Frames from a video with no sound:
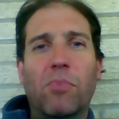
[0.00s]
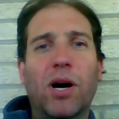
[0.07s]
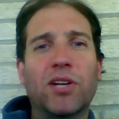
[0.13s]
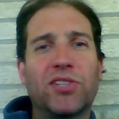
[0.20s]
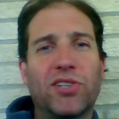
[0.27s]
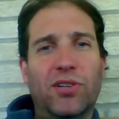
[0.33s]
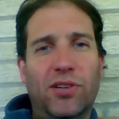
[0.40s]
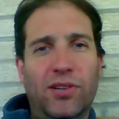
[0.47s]

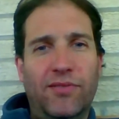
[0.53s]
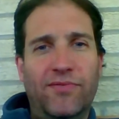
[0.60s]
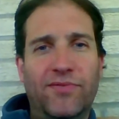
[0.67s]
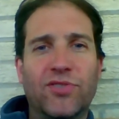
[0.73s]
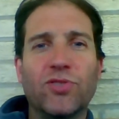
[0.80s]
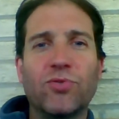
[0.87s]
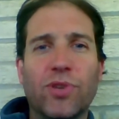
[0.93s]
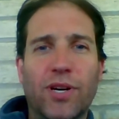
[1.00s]
much
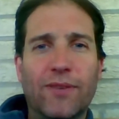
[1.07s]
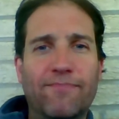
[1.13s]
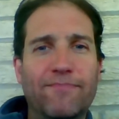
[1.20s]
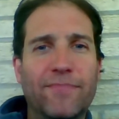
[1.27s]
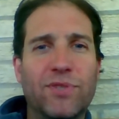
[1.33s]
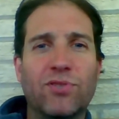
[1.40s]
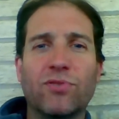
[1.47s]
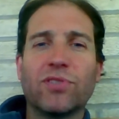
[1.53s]
of Judah.
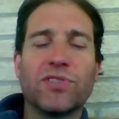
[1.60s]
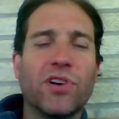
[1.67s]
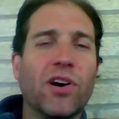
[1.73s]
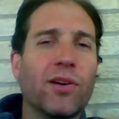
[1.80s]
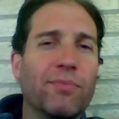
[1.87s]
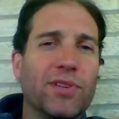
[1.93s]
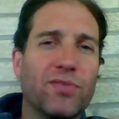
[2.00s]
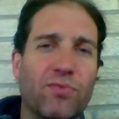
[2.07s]
Judah's
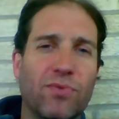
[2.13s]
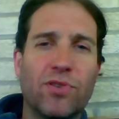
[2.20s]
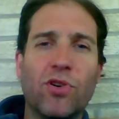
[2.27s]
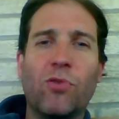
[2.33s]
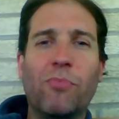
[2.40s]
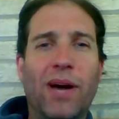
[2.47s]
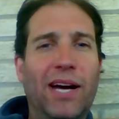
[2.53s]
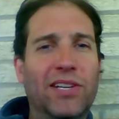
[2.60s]
armies were
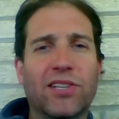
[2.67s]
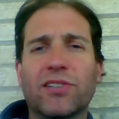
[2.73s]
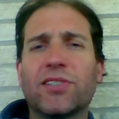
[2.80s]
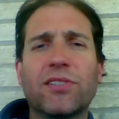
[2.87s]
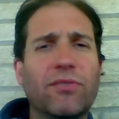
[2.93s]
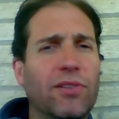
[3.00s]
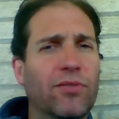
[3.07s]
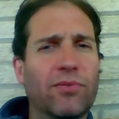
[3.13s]
no match.
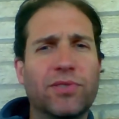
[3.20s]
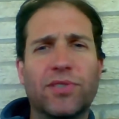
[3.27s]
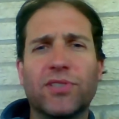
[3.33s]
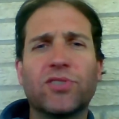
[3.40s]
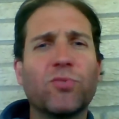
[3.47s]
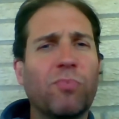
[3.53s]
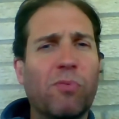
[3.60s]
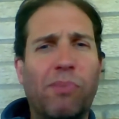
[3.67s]
Assyria was
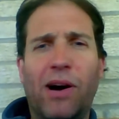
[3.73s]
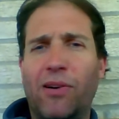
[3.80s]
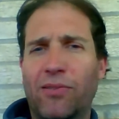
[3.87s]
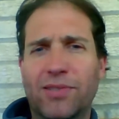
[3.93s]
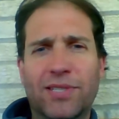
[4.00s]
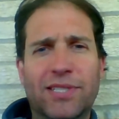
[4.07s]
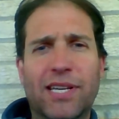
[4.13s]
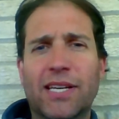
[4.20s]
the
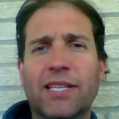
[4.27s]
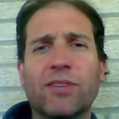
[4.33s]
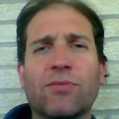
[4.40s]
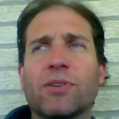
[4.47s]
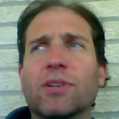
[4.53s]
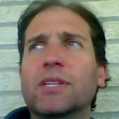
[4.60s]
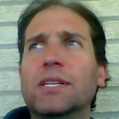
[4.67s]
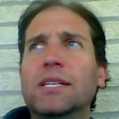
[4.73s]
superpower of the day. They
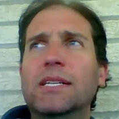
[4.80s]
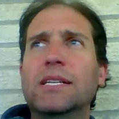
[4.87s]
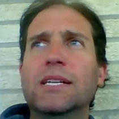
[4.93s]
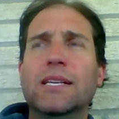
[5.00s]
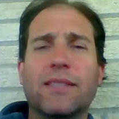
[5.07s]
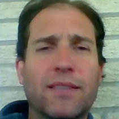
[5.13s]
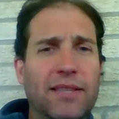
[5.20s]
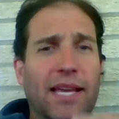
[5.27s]
were
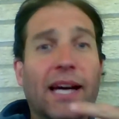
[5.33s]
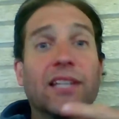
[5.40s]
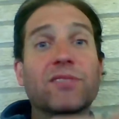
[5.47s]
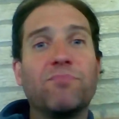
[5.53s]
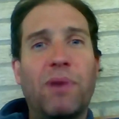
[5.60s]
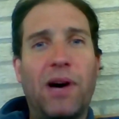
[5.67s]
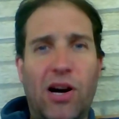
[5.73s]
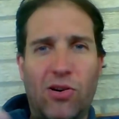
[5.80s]
the
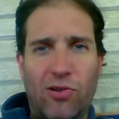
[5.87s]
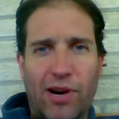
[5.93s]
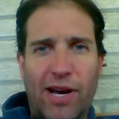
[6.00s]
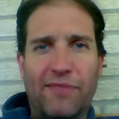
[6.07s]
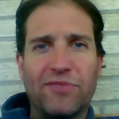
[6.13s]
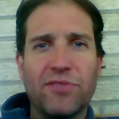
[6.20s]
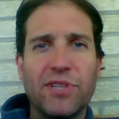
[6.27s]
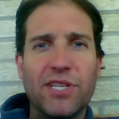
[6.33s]
next power
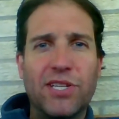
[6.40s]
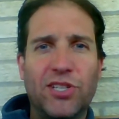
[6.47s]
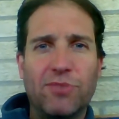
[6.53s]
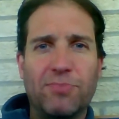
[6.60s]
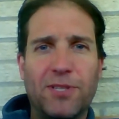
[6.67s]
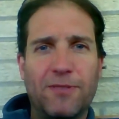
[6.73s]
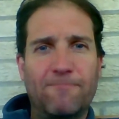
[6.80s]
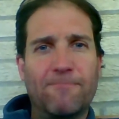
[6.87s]
after
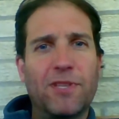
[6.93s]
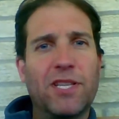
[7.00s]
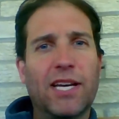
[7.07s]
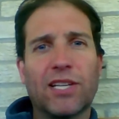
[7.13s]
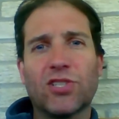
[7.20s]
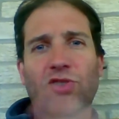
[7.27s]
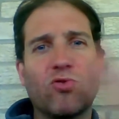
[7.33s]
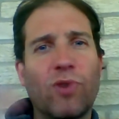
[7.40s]
Egypt, the
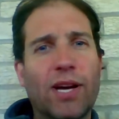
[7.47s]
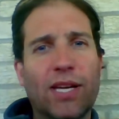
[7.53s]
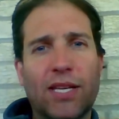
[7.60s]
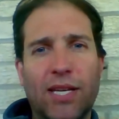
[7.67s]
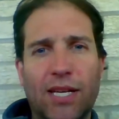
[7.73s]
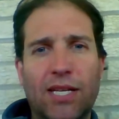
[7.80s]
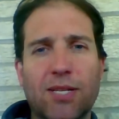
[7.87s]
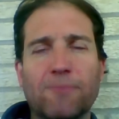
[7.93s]
next
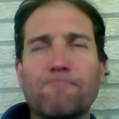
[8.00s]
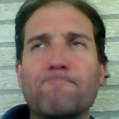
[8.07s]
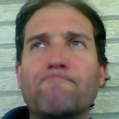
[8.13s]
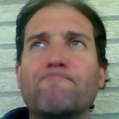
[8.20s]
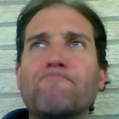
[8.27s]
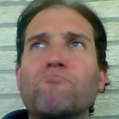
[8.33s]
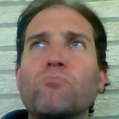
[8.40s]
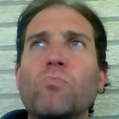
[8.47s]
great
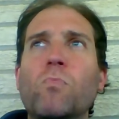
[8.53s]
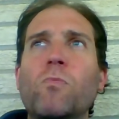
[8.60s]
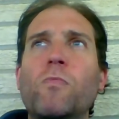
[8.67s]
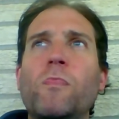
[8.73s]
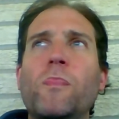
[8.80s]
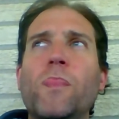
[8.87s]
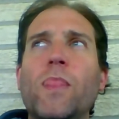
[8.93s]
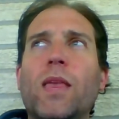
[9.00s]
kingdom.
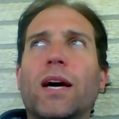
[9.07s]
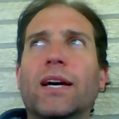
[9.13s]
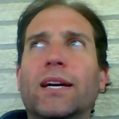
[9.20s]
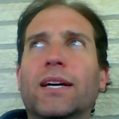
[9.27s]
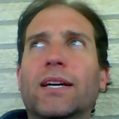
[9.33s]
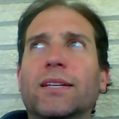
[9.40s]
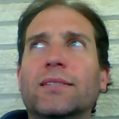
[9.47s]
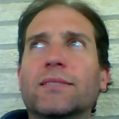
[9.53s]

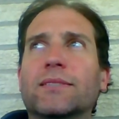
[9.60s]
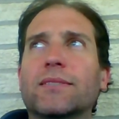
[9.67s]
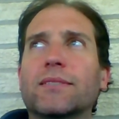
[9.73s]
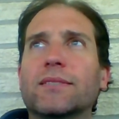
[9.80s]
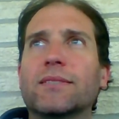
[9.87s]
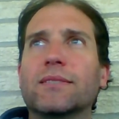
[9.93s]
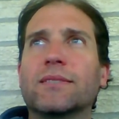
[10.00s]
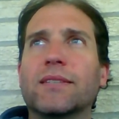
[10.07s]
And
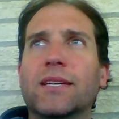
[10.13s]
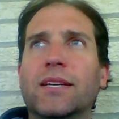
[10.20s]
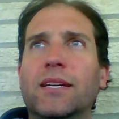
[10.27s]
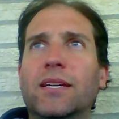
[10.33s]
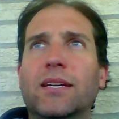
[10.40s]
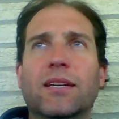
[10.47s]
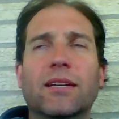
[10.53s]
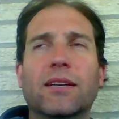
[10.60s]

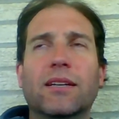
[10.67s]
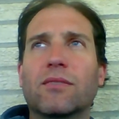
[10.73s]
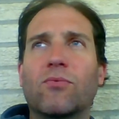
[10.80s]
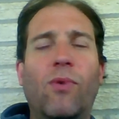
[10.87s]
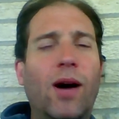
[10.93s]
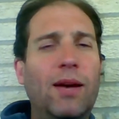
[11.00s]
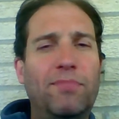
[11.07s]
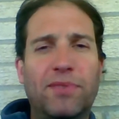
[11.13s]
they
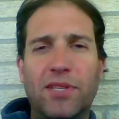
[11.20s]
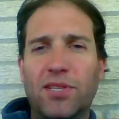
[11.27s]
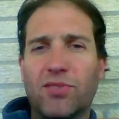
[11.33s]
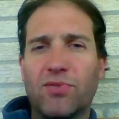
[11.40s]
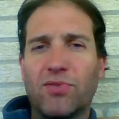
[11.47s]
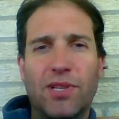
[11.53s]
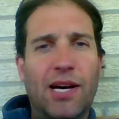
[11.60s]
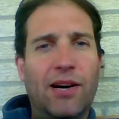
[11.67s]
wiped
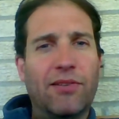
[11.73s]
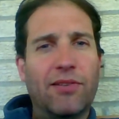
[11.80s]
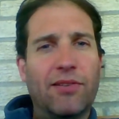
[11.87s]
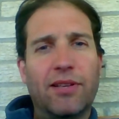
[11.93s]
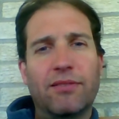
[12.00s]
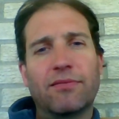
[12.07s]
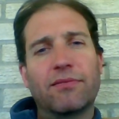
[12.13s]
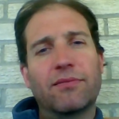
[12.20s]
Israel
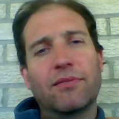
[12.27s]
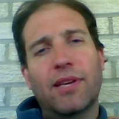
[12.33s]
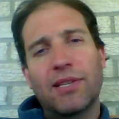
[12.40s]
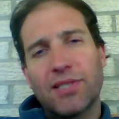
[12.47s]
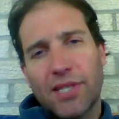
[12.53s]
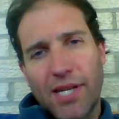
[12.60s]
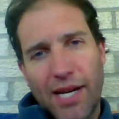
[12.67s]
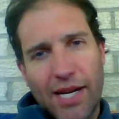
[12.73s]
out, and
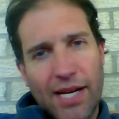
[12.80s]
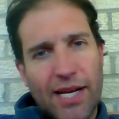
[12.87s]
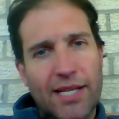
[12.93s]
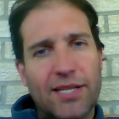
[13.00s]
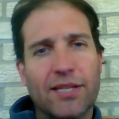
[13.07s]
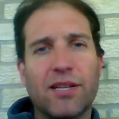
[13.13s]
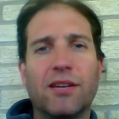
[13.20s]
Hezekiah